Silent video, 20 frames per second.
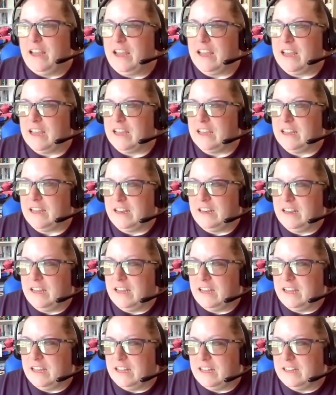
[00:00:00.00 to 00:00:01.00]
and
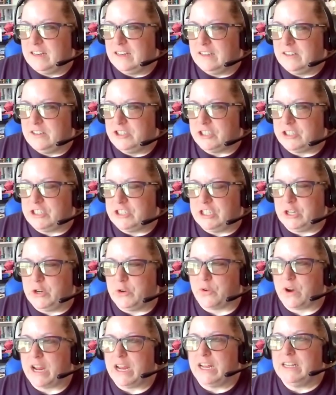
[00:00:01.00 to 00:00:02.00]
it just
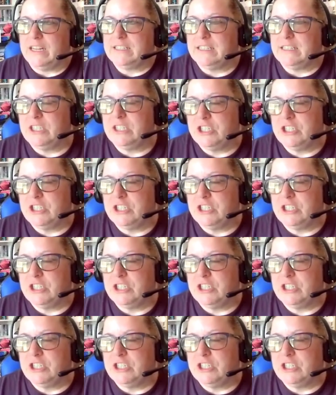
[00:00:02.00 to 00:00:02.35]
degrade. It's a